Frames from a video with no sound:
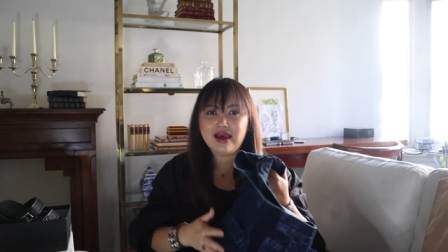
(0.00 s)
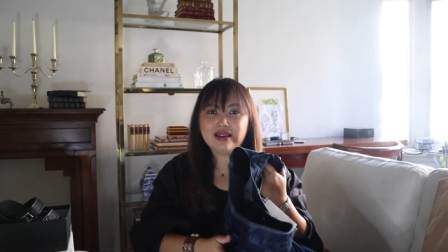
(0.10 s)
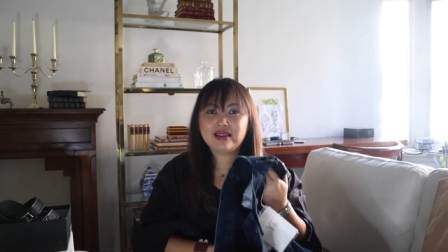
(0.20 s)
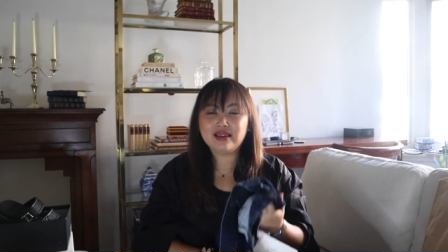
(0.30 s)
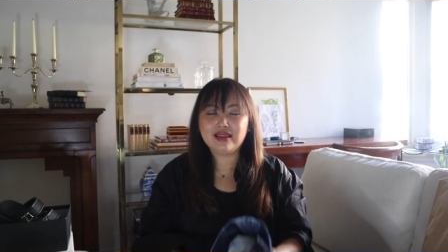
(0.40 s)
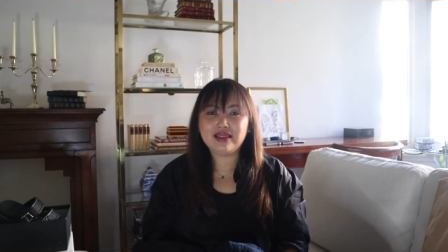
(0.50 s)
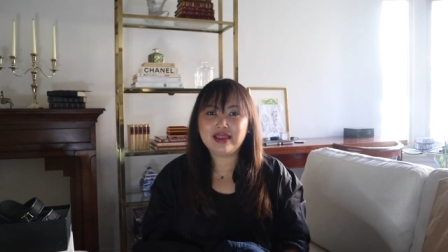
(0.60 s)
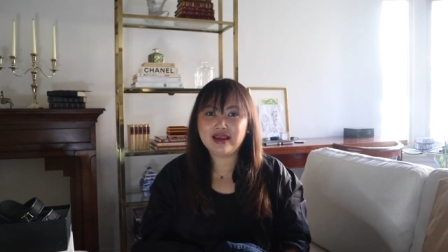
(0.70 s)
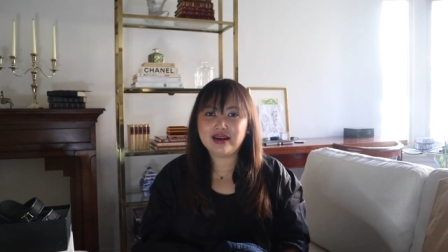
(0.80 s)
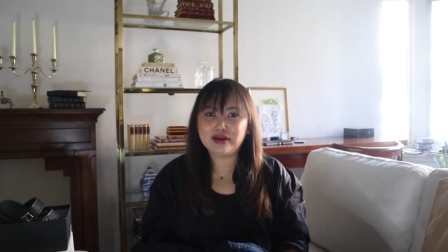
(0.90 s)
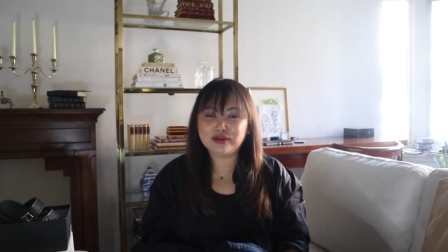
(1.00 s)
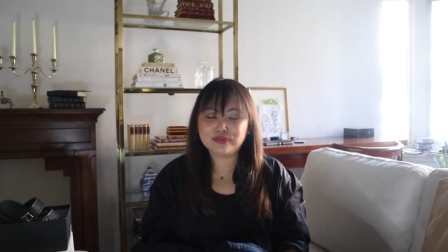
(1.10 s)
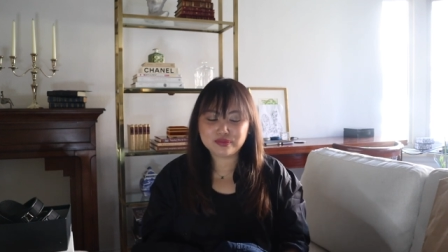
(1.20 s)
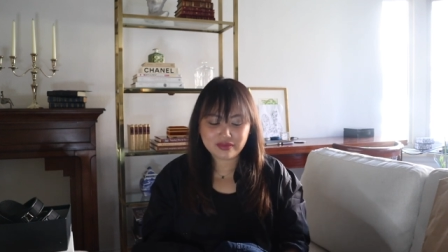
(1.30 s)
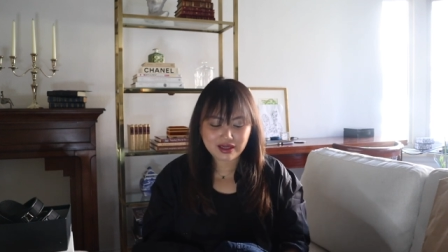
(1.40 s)
that
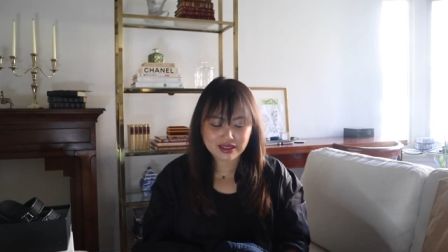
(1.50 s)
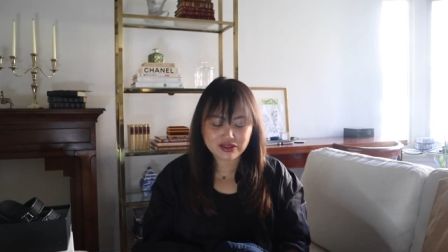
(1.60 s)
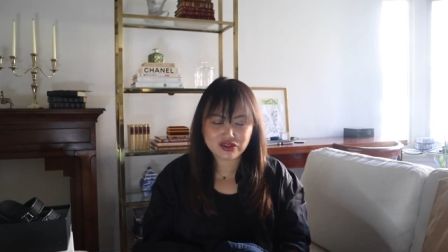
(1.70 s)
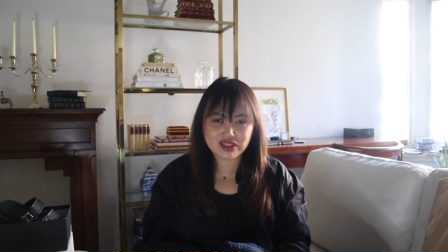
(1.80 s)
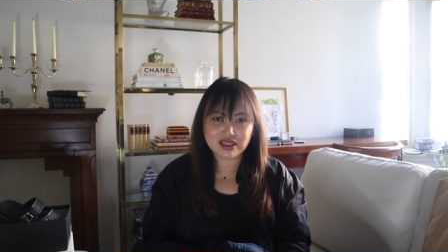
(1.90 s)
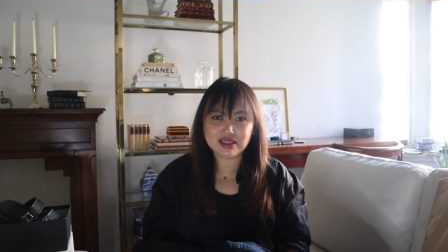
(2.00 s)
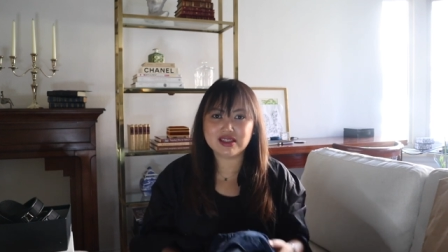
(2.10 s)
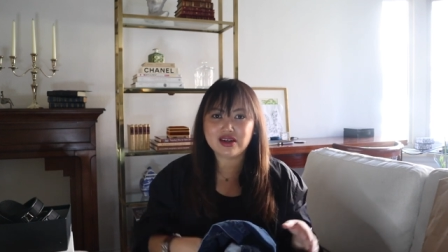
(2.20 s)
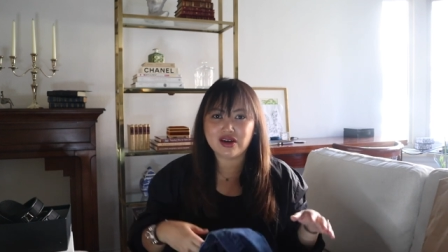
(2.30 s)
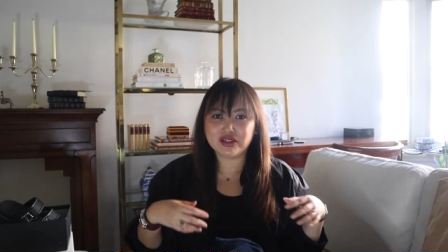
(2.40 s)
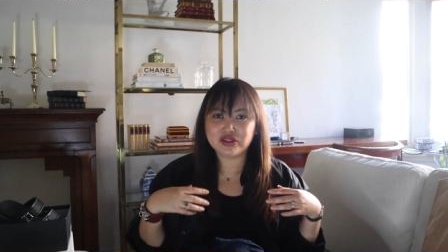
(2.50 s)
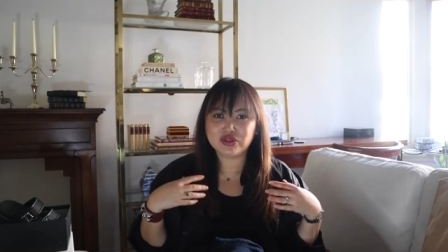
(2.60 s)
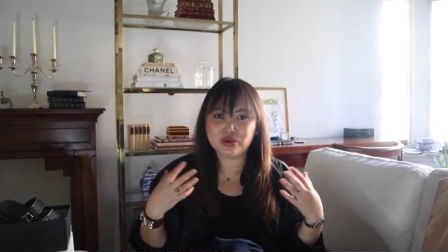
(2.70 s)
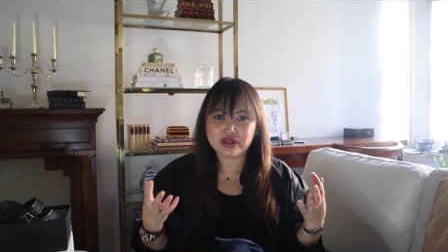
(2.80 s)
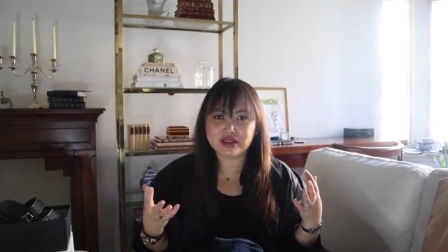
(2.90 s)
um, his jeans are
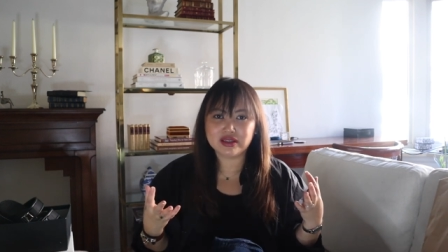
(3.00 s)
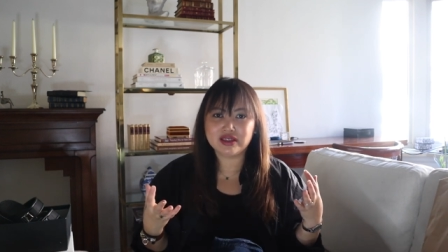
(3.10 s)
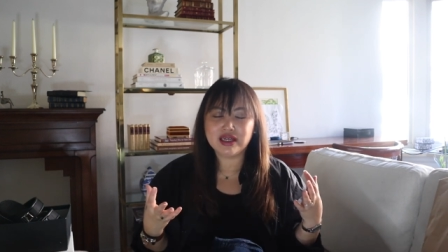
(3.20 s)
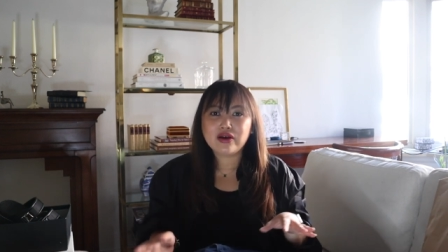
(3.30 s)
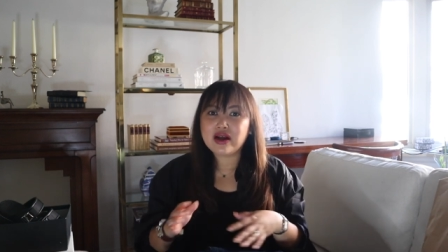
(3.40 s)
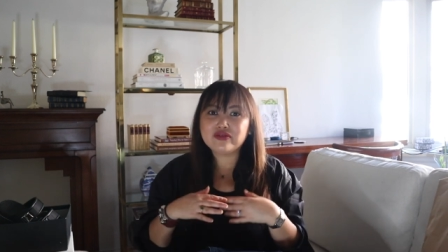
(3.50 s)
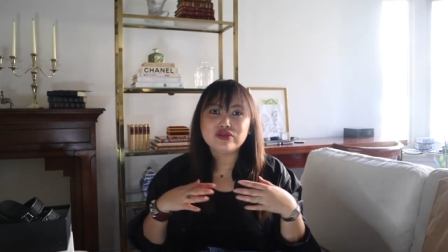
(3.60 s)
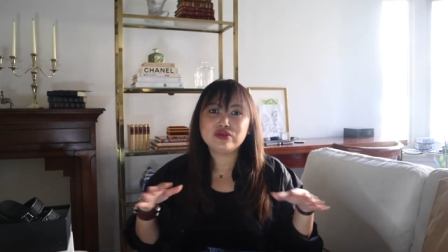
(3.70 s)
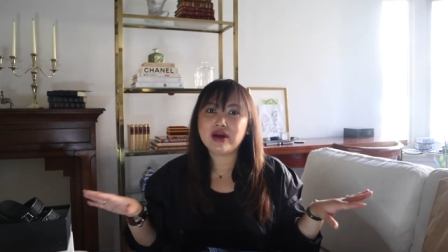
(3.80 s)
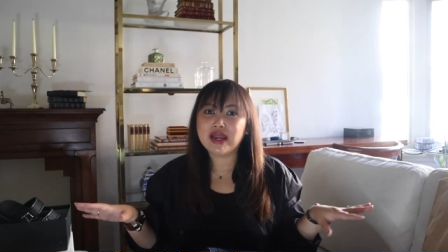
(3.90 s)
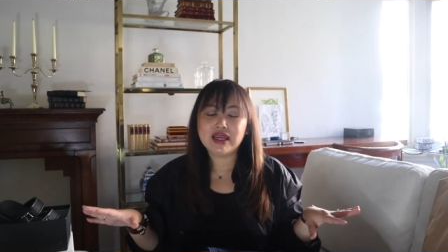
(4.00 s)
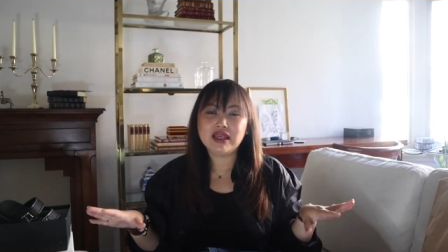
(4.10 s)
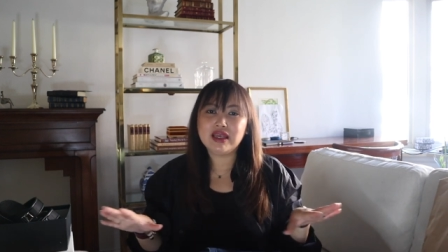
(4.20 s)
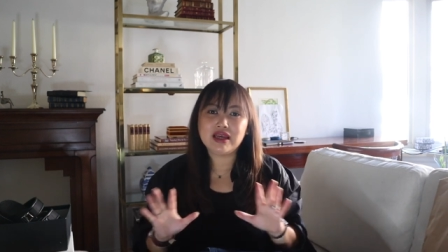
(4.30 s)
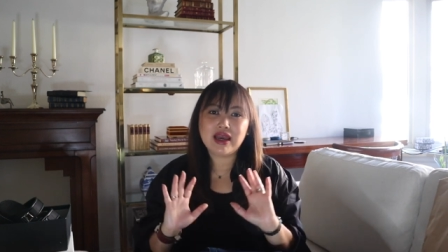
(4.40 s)
shorter. I don't have to do
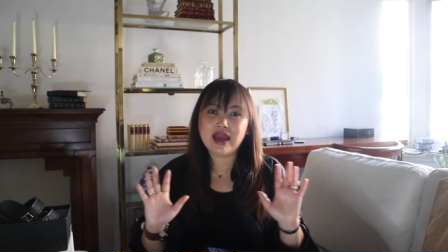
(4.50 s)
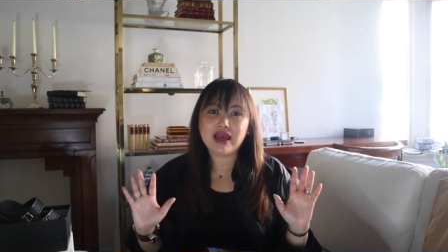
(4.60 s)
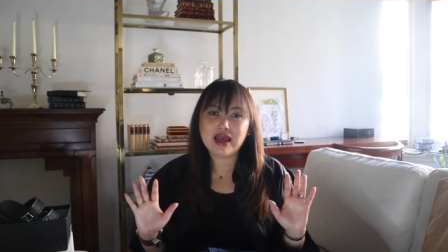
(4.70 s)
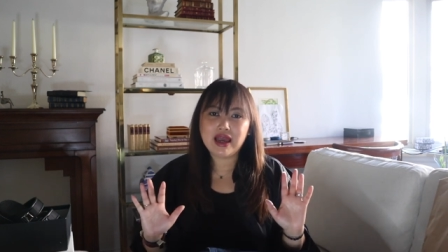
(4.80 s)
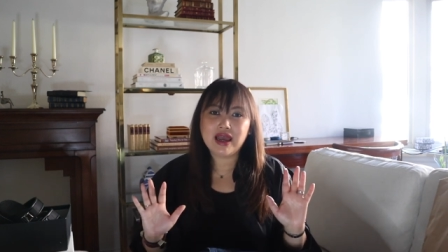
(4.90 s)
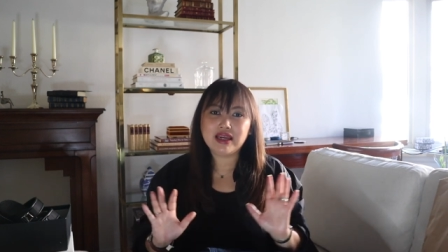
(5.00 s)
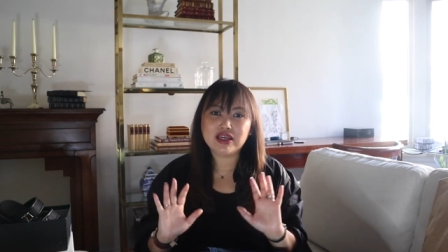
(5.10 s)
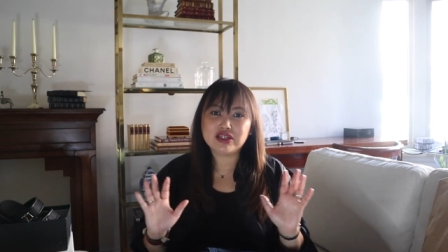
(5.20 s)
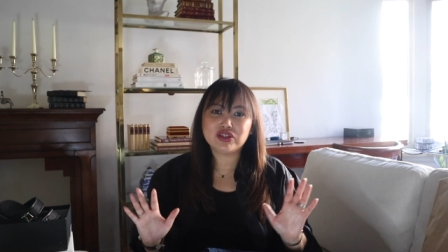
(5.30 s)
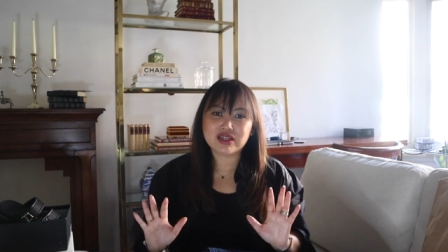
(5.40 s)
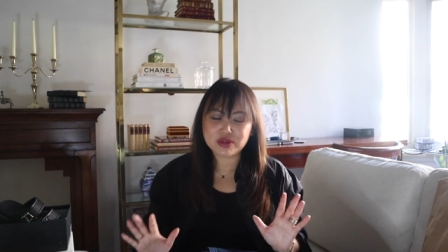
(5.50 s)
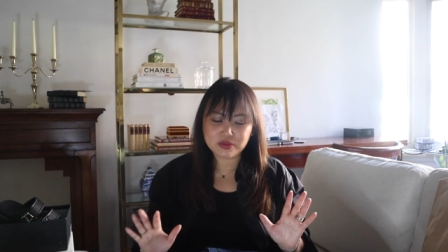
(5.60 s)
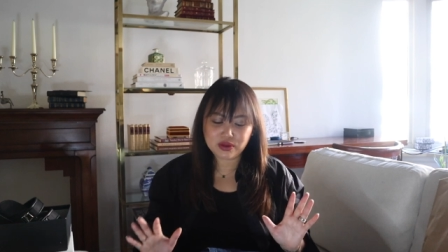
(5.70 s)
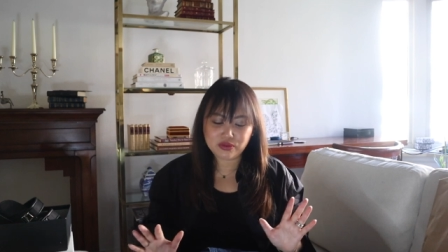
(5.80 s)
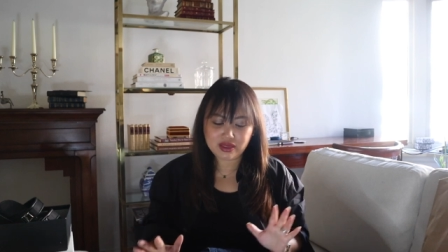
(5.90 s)
any any
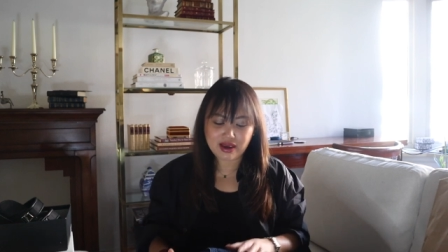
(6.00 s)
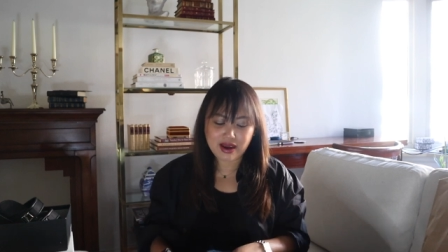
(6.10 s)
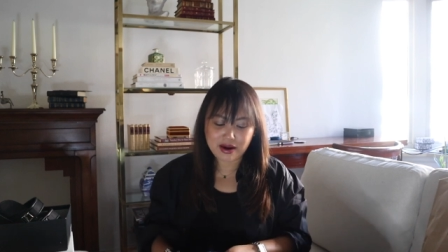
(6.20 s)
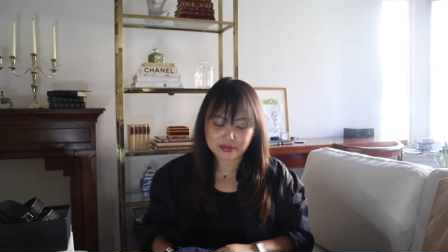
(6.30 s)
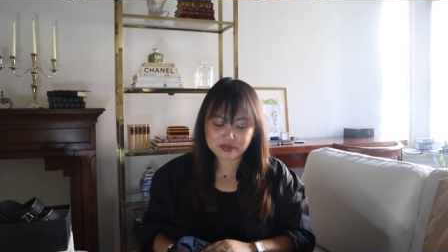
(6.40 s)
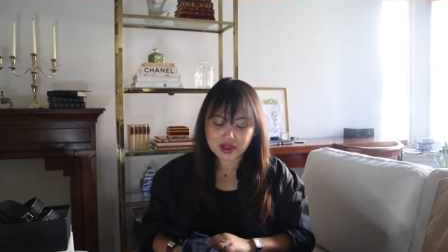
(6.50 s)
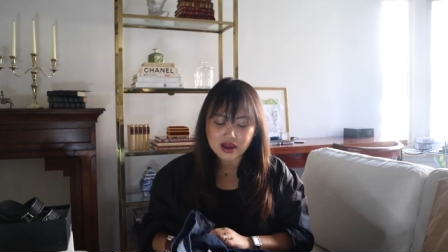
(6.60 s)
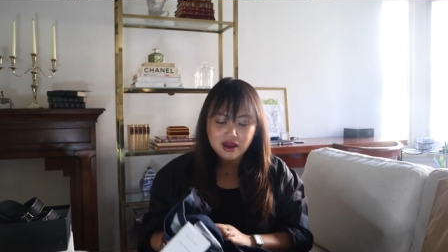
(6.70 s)
adjustment with the hem.